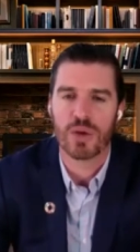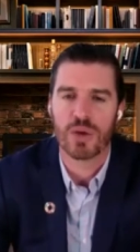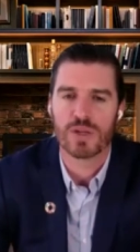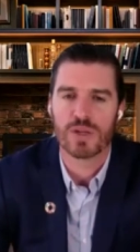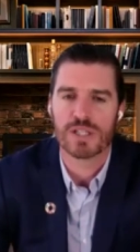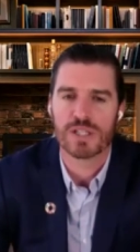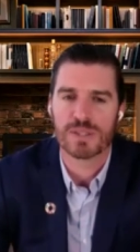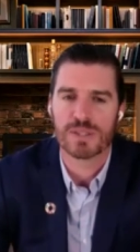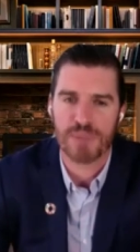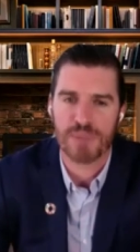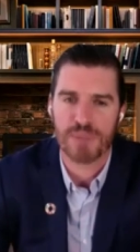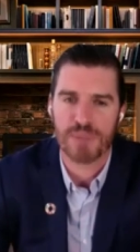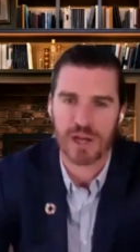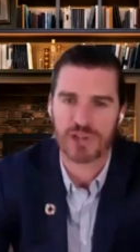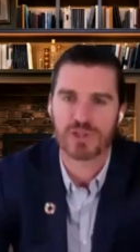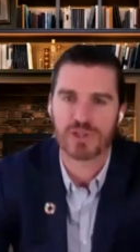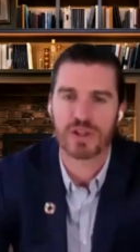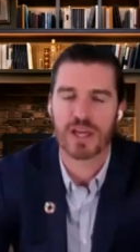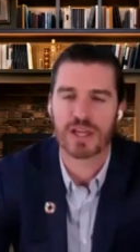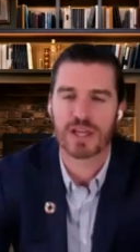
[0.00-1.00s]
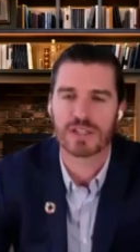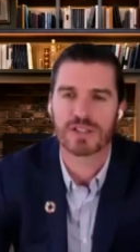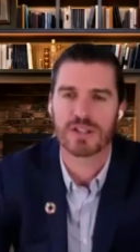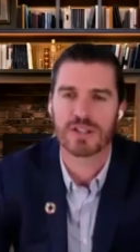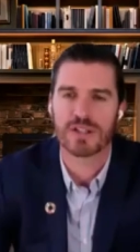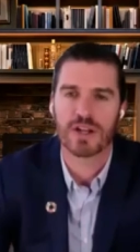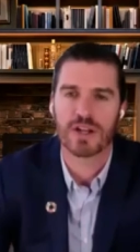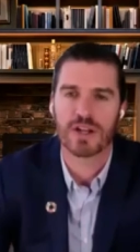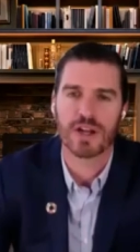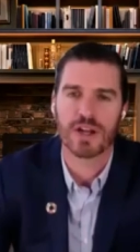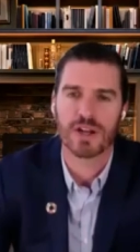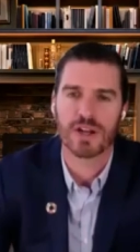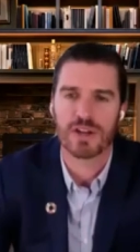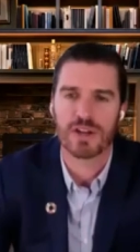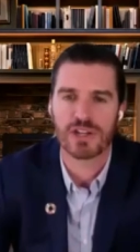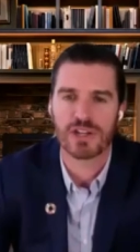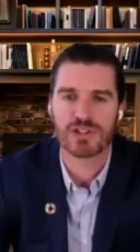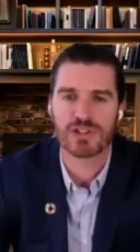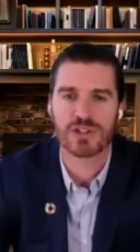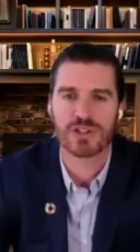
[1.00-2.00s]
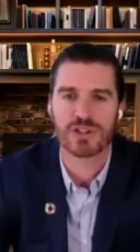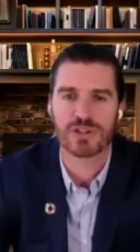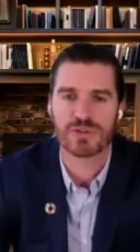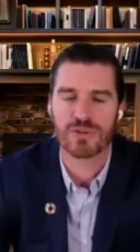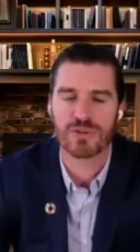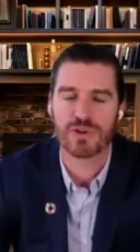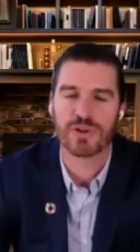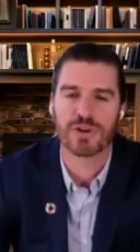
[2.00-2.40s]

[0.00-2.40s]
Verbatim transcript: with special thanks to the United Nations for